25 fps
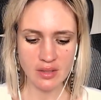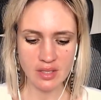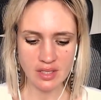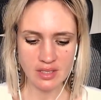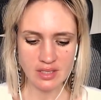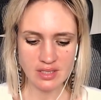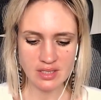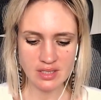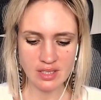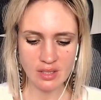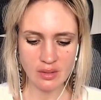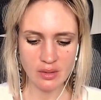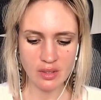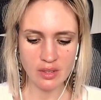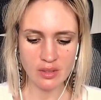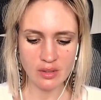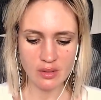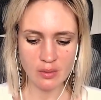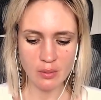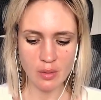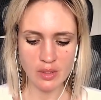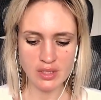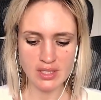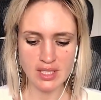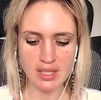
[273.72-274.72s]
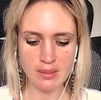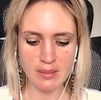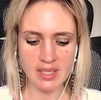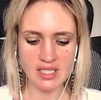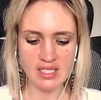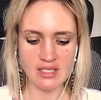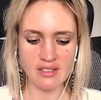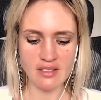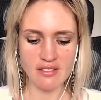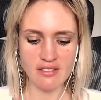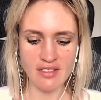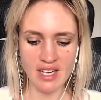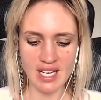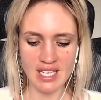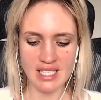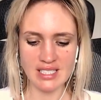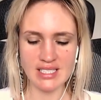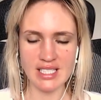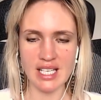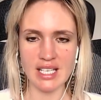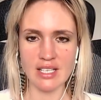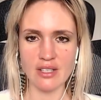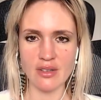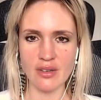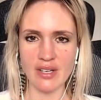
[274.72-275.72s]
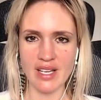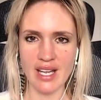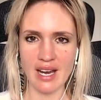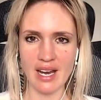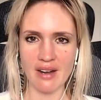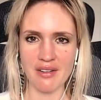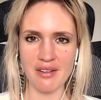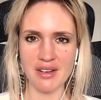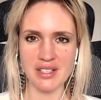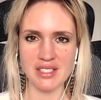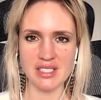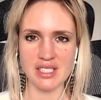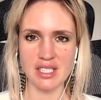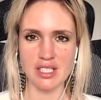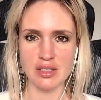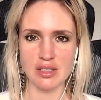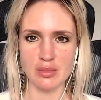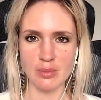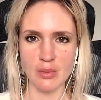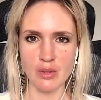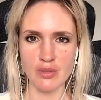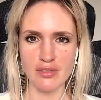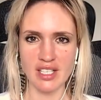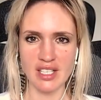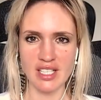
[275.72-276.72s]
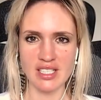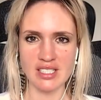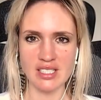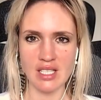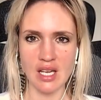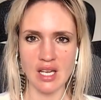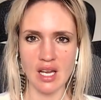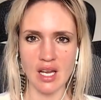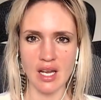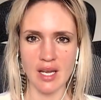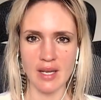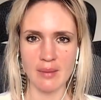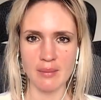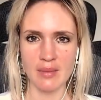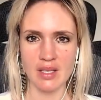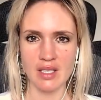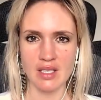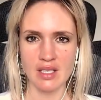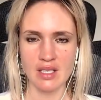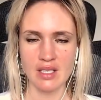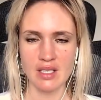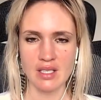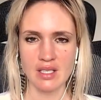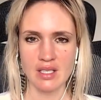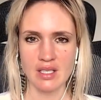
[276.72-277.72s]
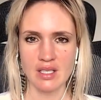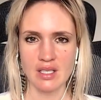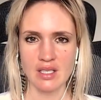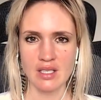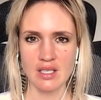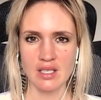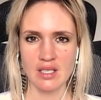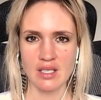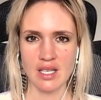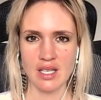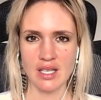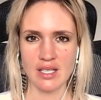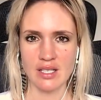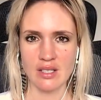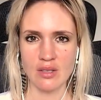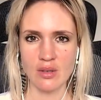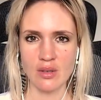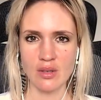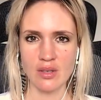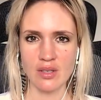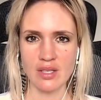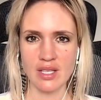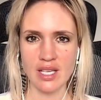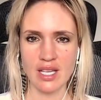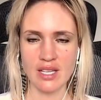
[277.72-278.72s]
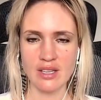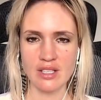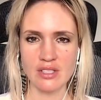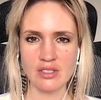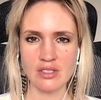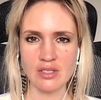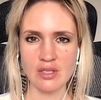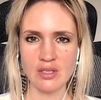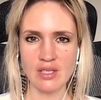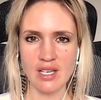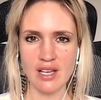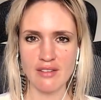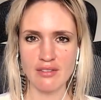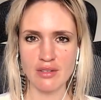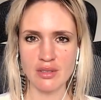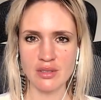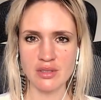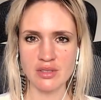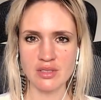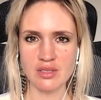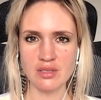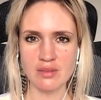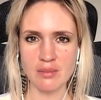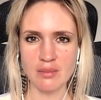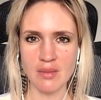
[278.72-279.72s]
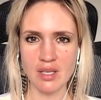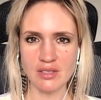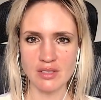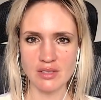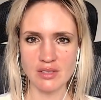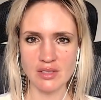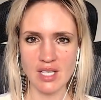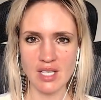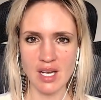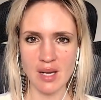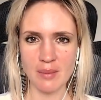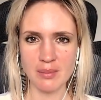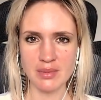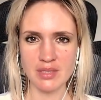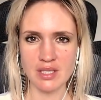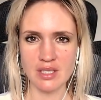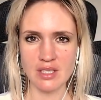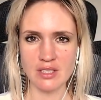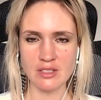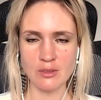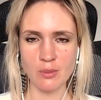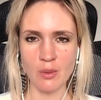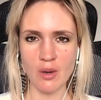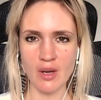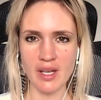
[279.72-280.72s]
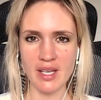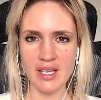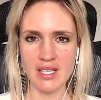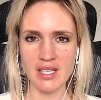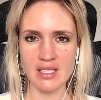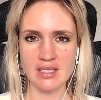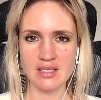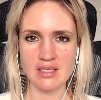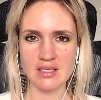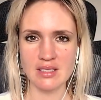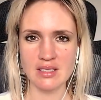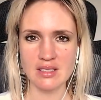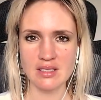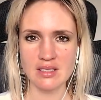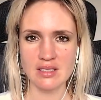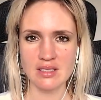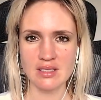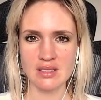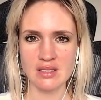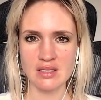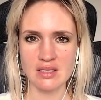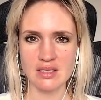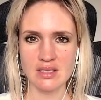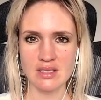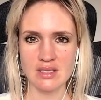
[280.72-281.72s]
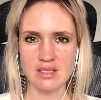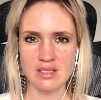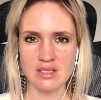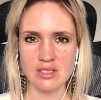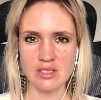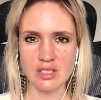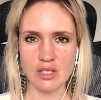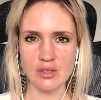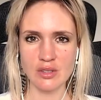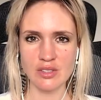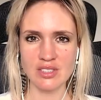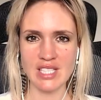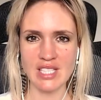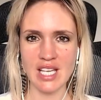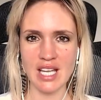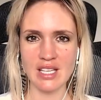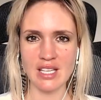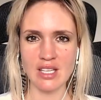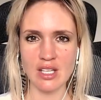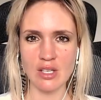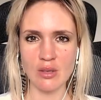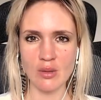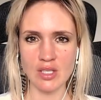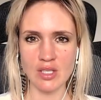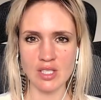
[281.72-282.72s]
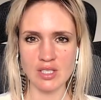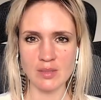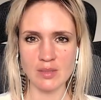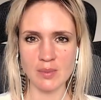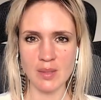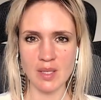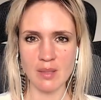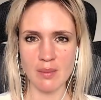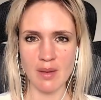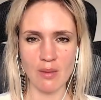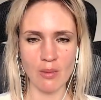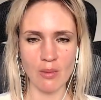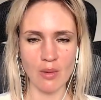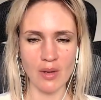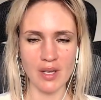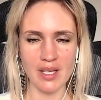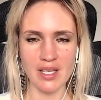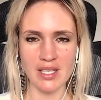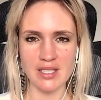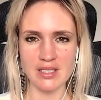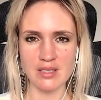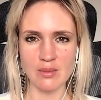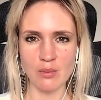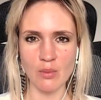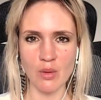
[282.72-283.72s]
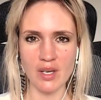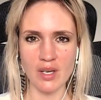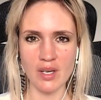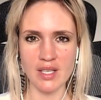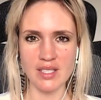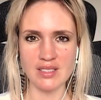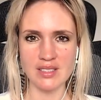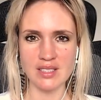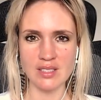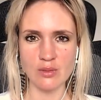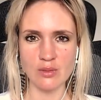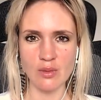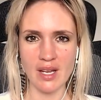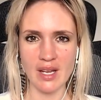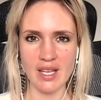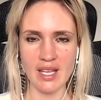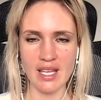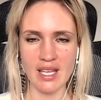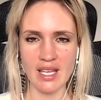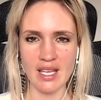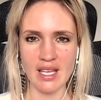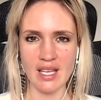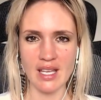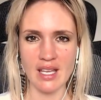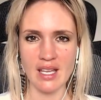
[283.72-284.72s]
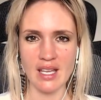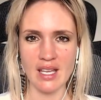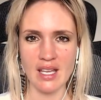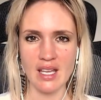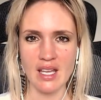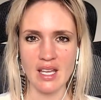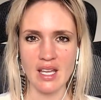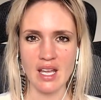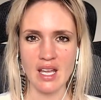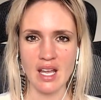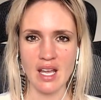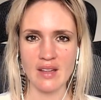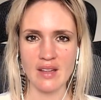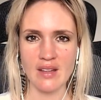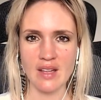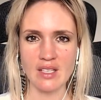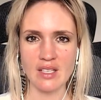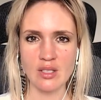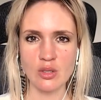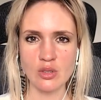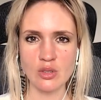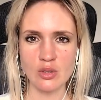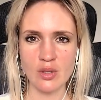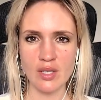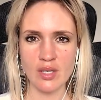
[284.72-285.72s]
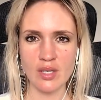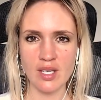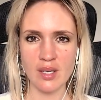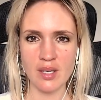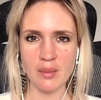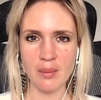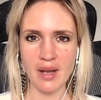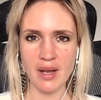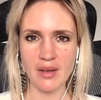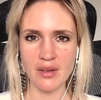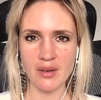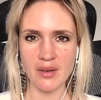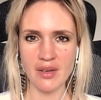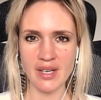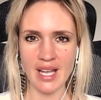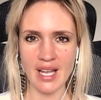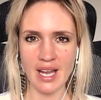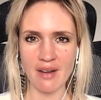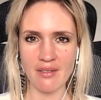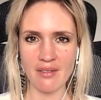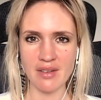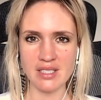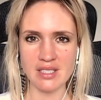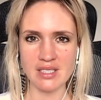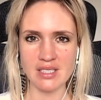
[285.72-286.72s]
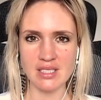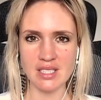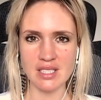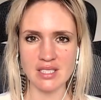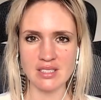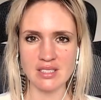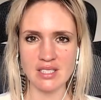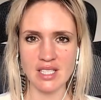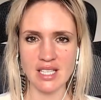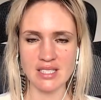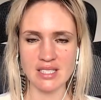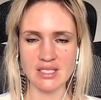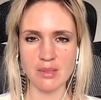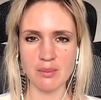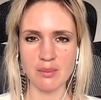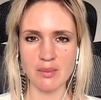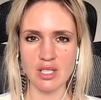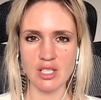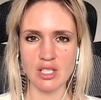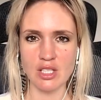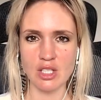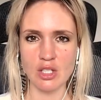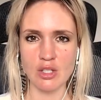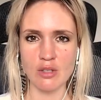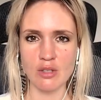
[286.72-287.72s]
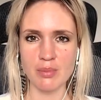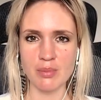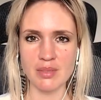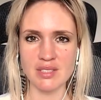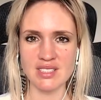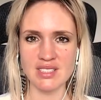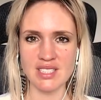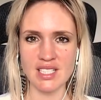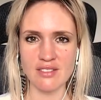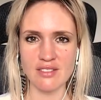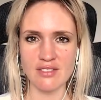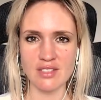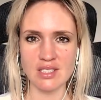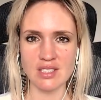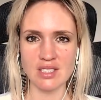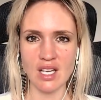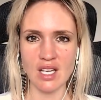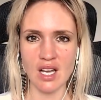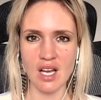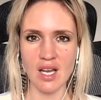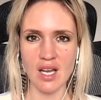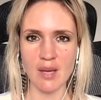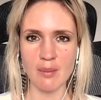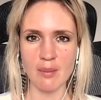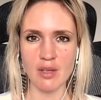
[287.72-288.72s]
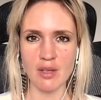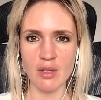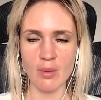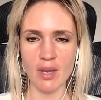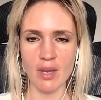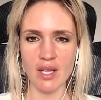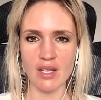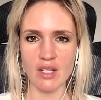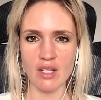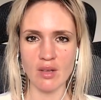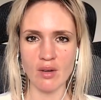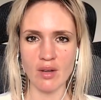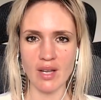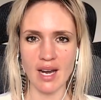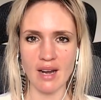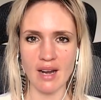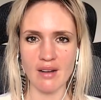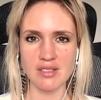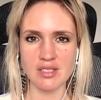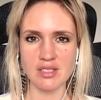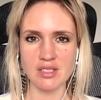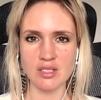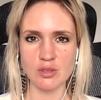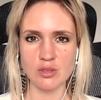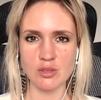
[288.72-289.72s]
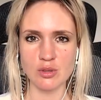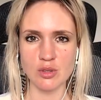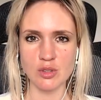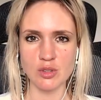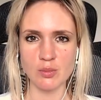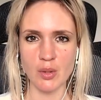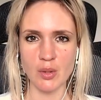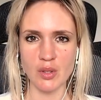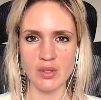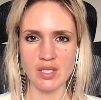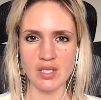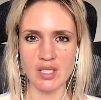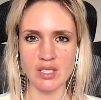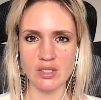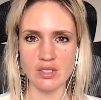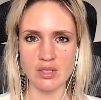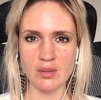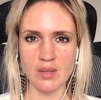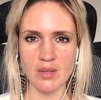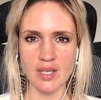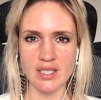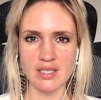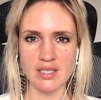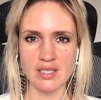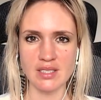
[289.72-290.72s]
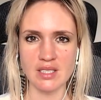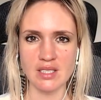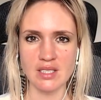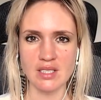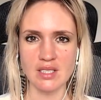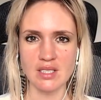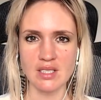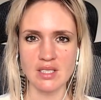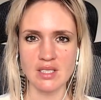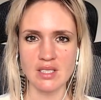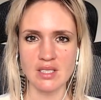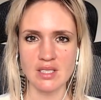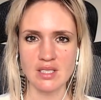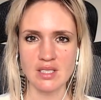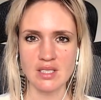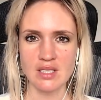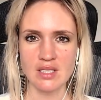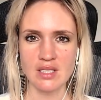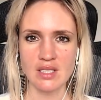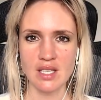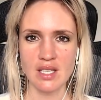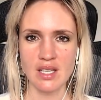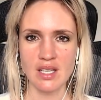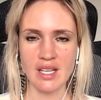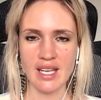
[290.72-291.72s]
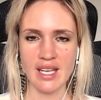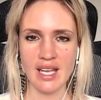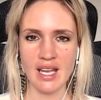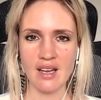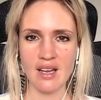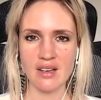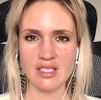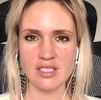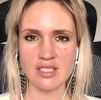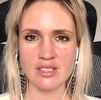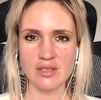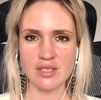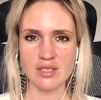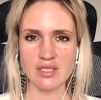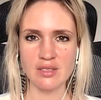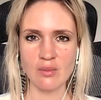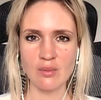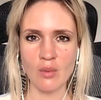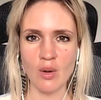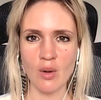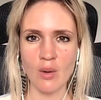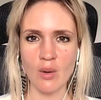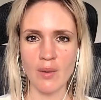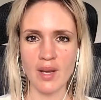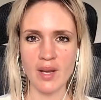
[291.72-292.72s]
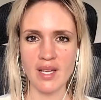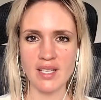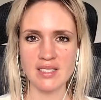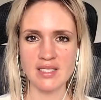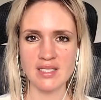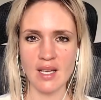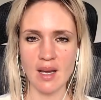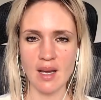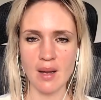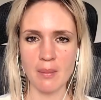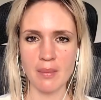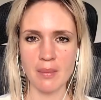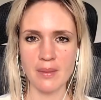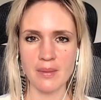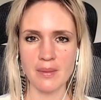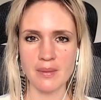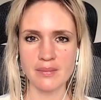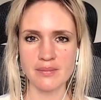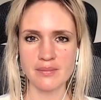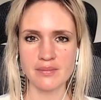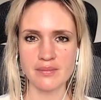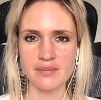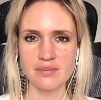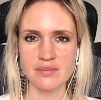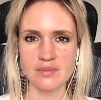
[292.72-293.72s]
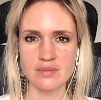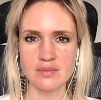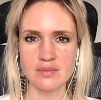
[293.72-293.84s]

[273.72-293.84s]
Yeah, but you're still wanting me to validate your character that's moving in time. Like, you're getting the two levels muddled up. So there's what is. So you're saying that you want to speak about what is, and what is right here. And then you're talking about your character. So that's something that you perceive in time, and the way that your character is responding to it. And the character isn't what wakes up.